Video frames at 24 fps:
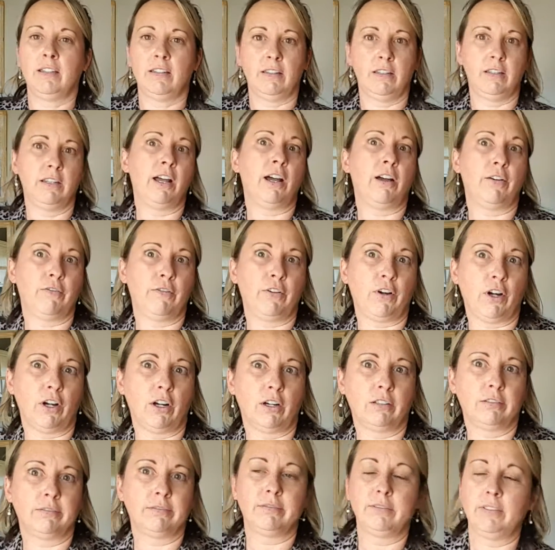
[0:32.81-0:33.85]
Not far,
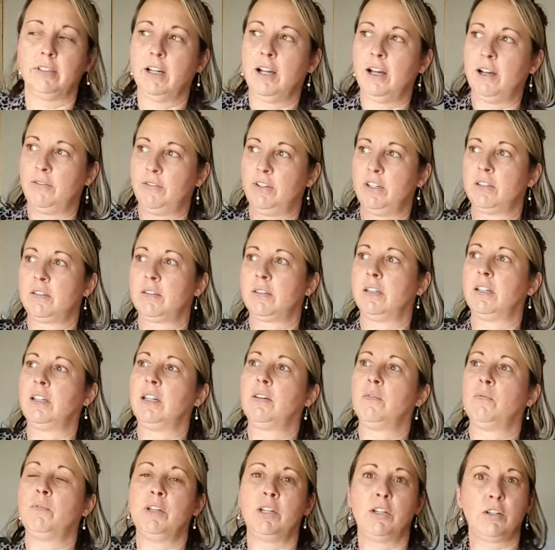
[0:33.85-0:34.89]
obviously.
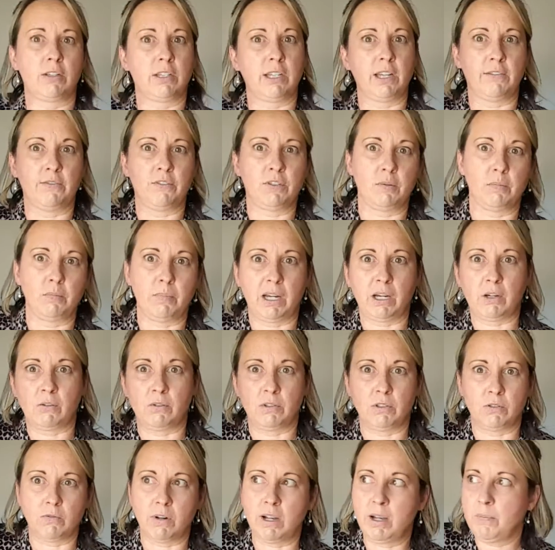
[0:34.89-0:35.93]
We just have some
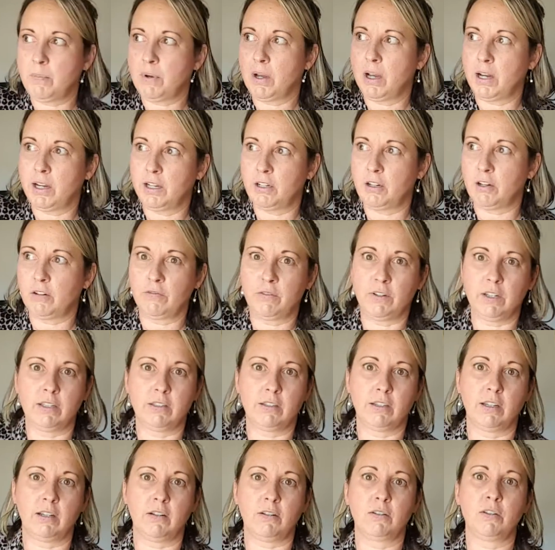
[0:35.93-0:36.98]
backwoods right behind our fence
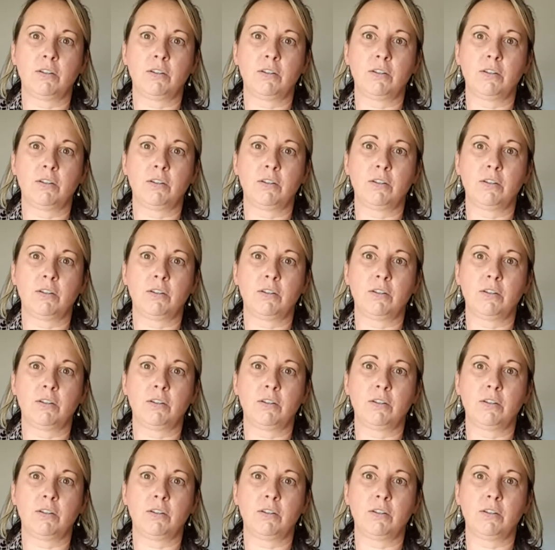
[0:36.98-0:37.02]
there,